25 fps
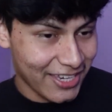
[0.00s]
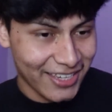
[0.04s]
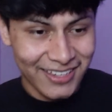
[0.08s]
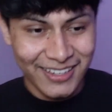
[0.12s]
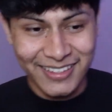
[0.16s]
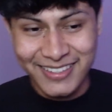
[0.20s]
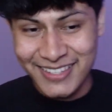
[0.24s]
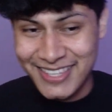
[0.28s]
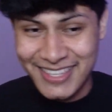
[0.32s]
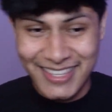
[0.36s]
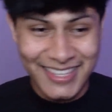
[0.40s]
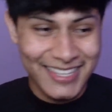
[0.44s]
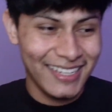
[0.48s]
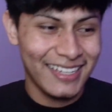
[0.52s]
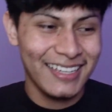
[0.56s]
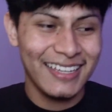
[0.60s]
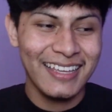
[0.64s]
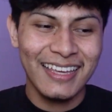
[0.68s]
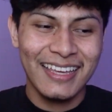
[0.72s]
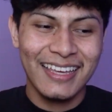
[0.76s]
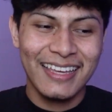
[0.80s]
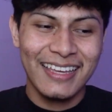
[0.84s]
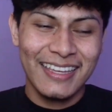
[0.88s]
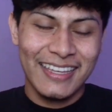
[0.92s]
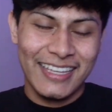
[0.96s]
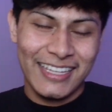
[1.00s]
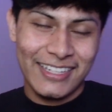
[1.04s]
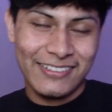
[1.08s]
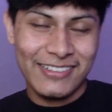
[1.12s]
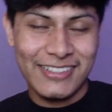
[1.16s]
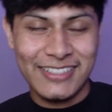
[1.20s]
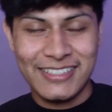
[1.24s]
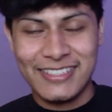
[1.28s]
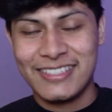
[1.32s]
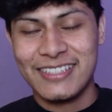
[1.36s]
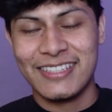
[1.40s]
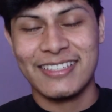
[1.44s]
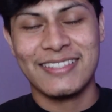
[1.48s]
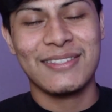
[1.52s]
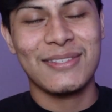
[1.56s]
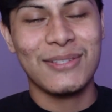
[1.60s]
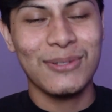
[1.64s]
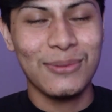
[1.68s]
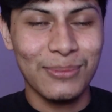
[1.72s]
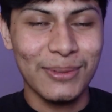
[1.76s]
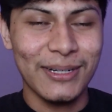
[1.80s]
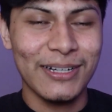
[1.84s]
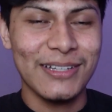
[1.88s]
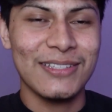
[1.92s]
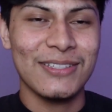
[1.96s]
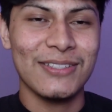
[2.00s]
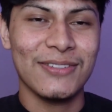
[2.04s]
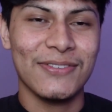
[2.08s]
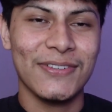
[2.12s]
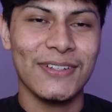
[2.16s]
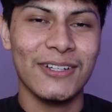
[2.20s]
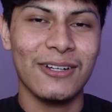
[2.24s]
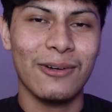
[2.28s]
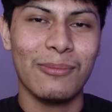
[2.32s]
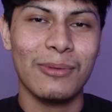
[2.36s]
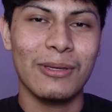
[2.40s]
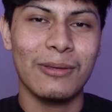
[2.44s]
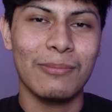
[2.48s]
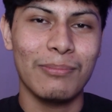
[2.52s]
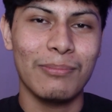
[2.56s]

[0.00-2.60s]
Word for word: just it was just too much you feel me